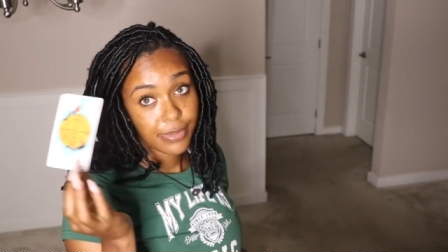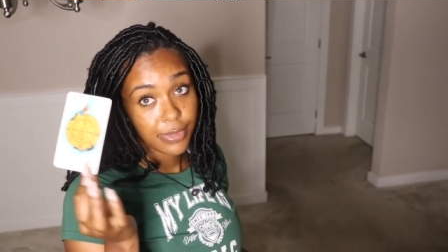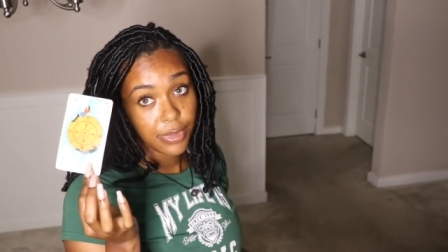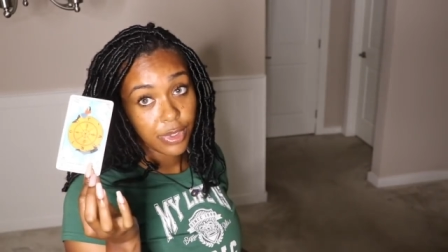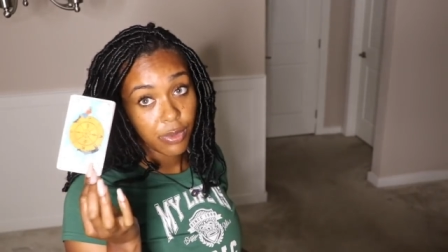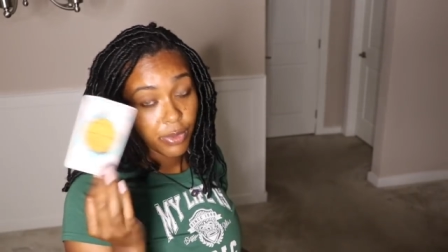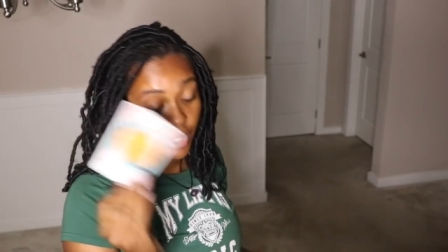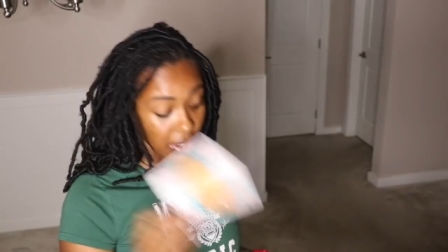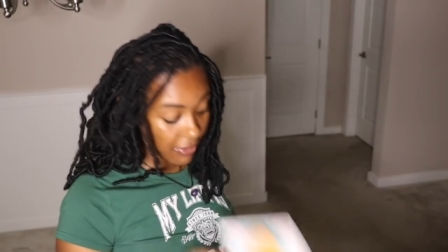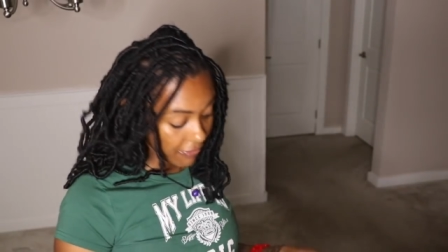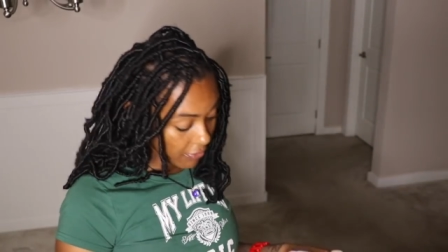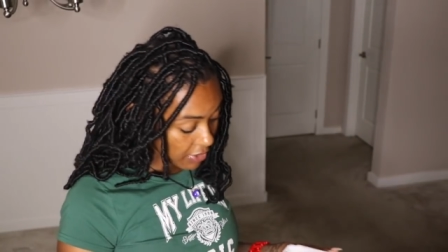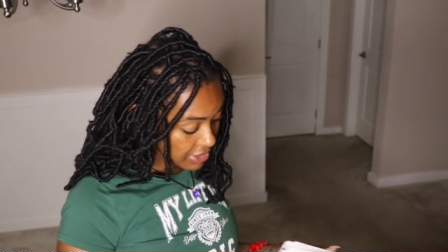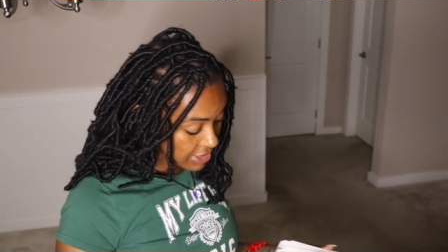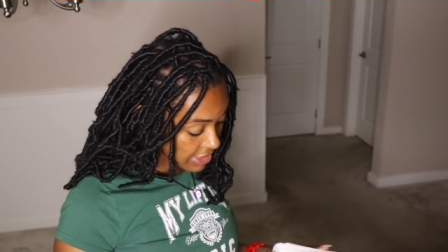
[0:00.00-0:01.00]
The Wheel of
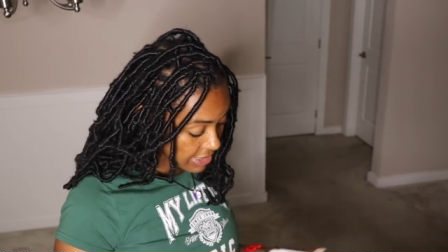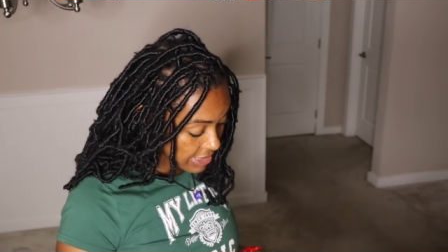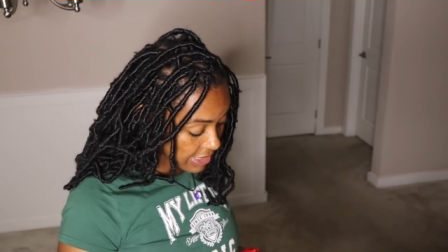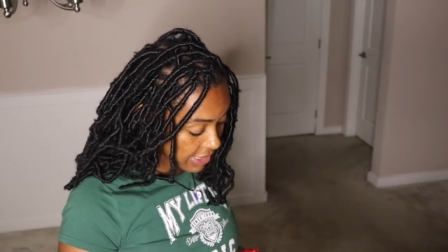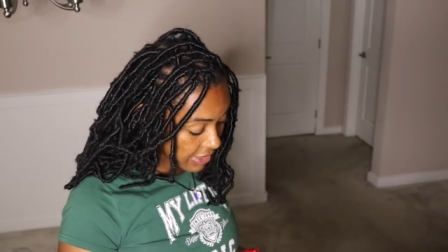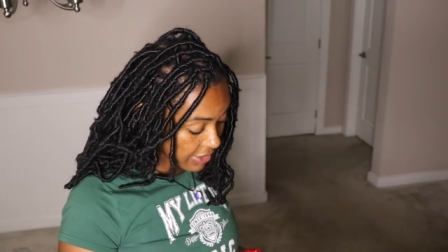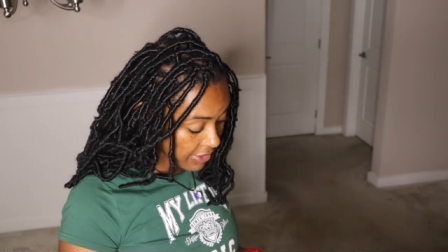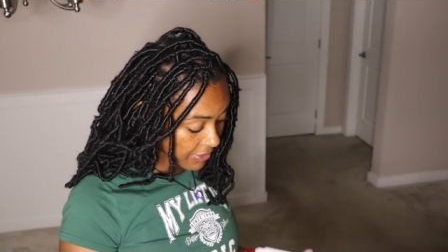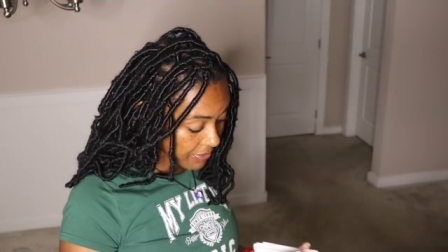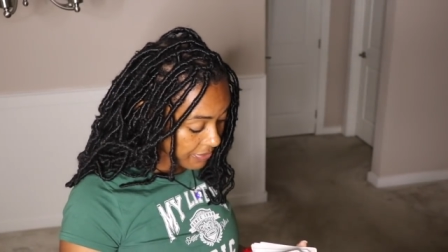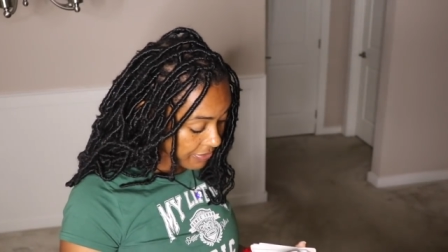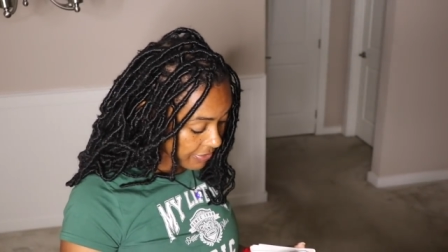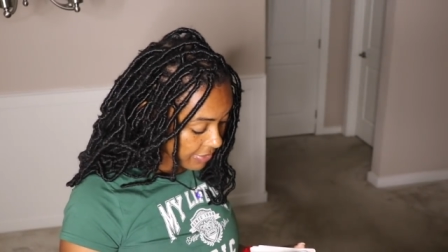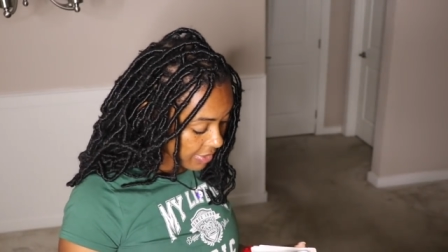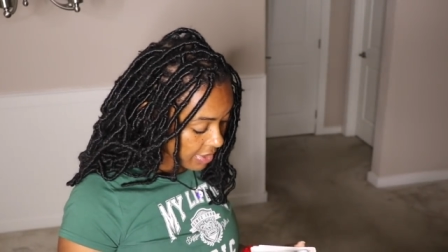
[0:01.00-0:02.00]
Fortune is here.
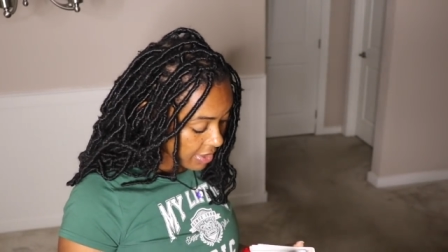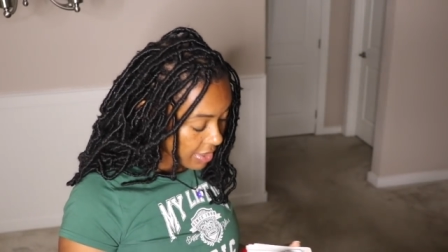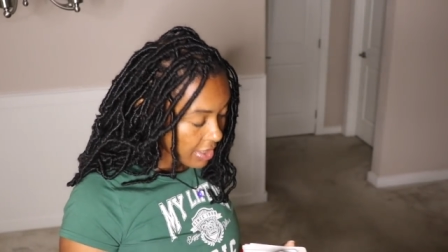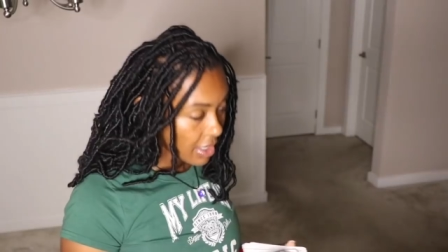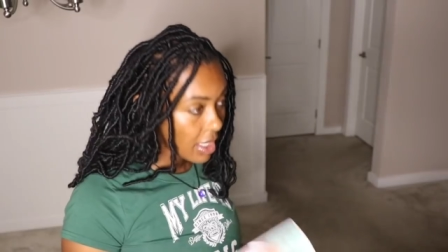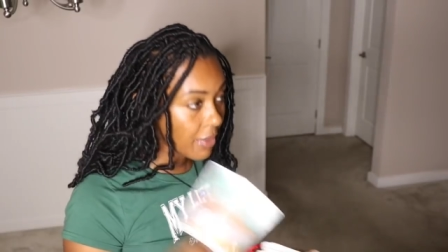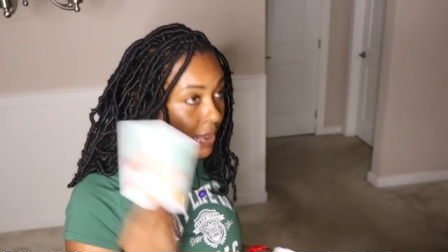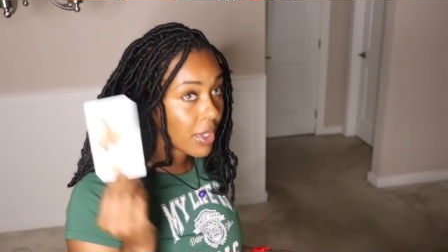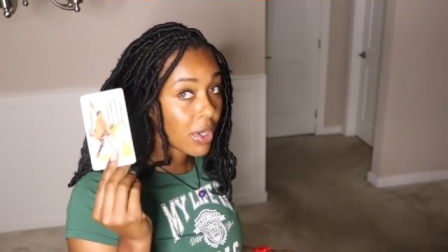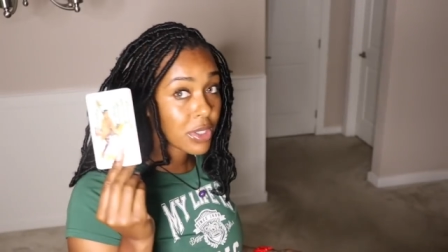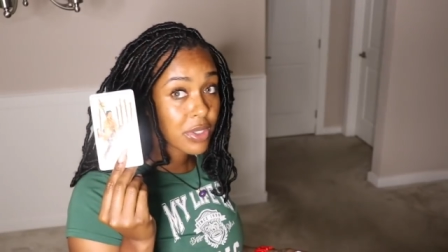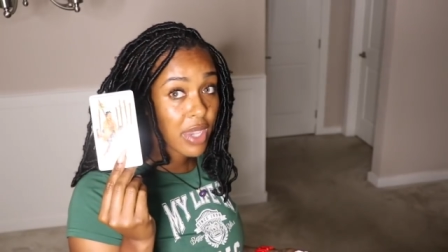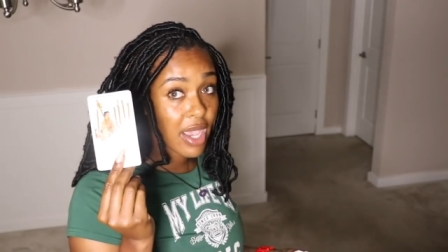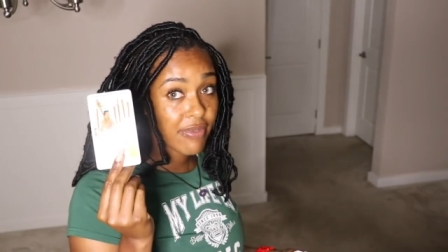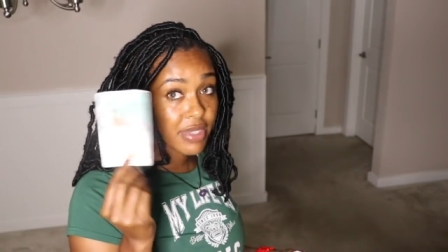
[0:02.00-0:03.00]
And we
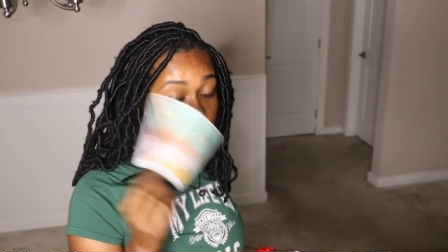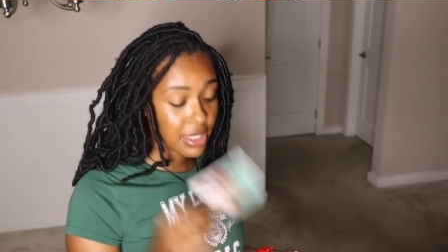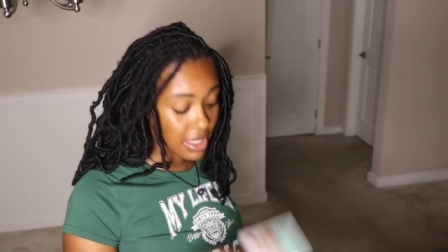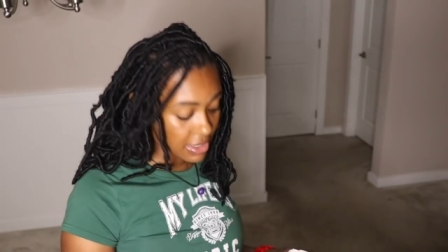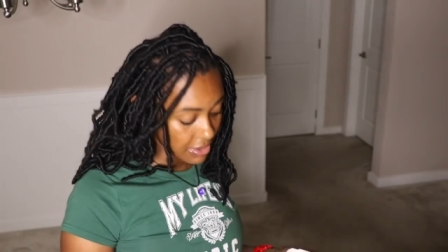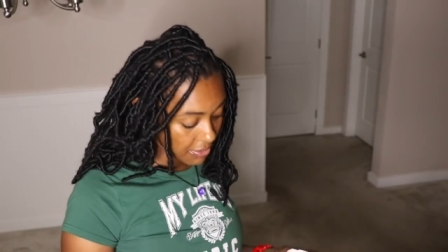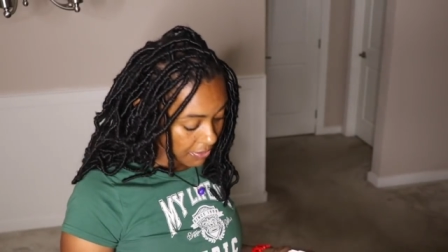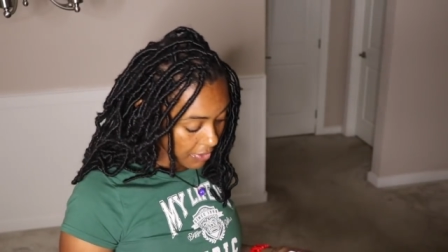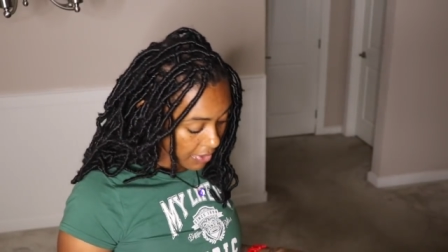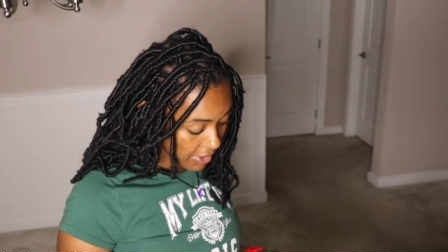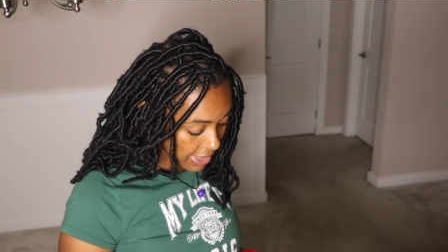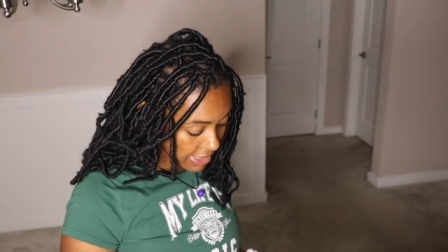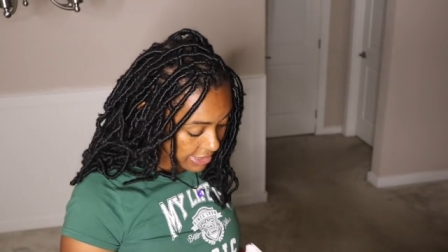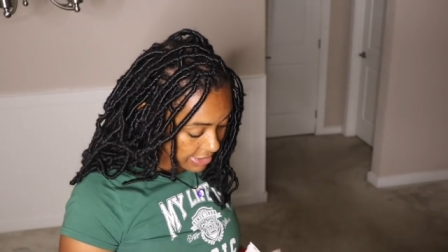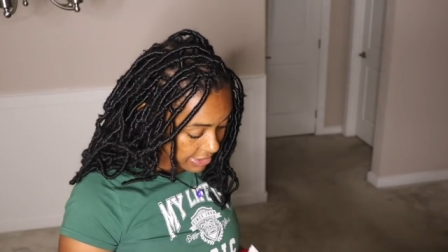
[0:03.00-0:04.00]
also have the Six of
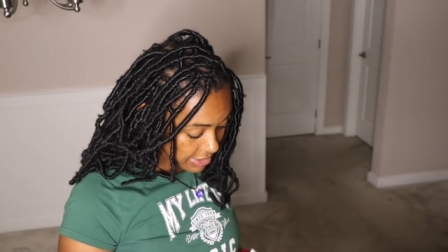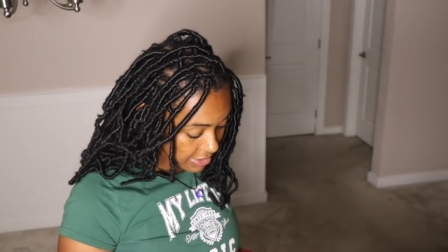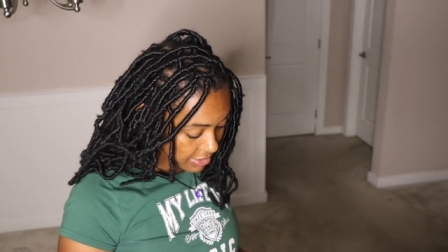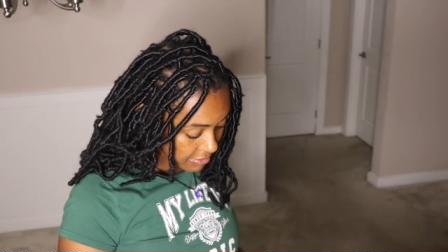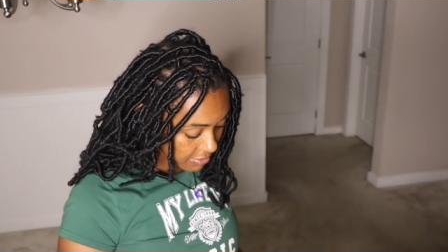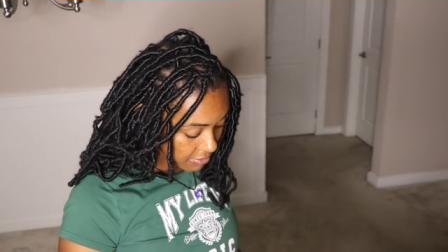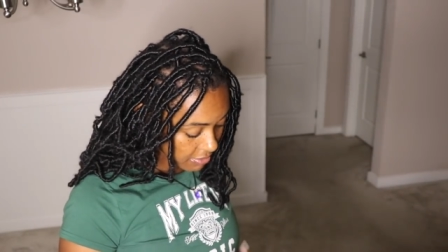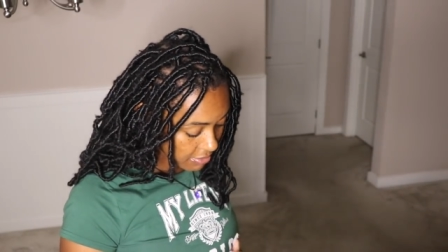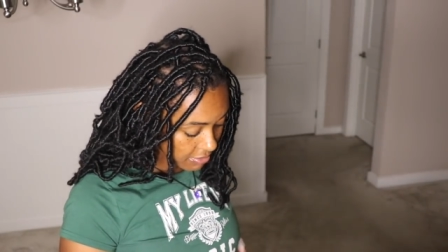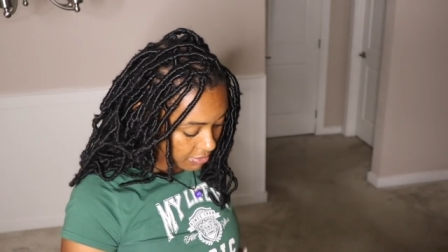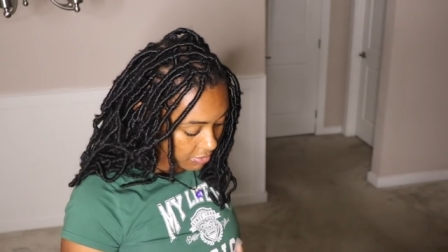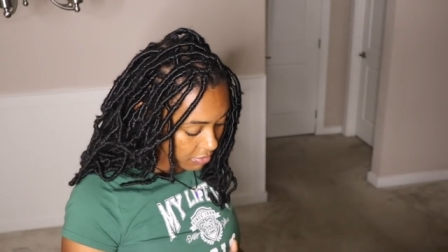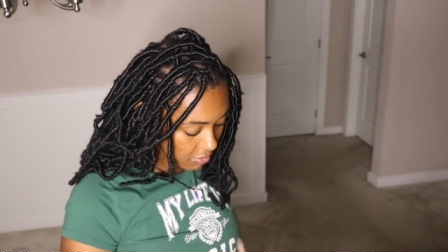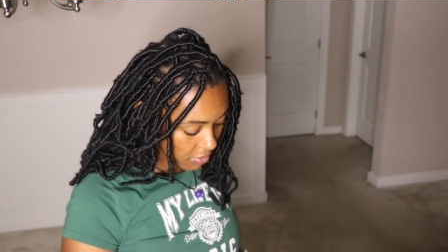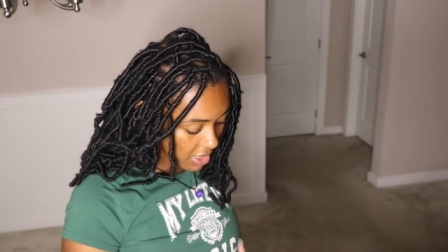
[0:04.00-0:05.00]
Wands.
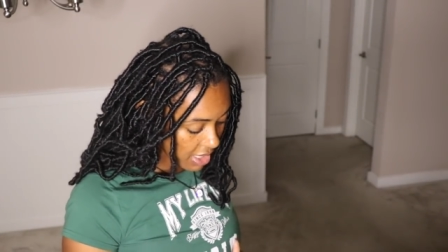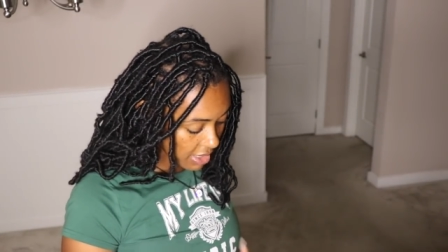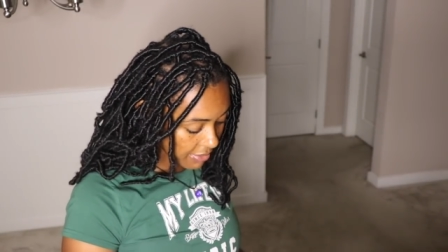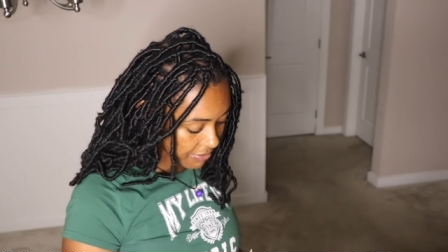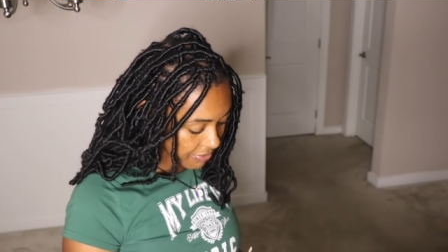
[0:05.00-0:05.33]
Why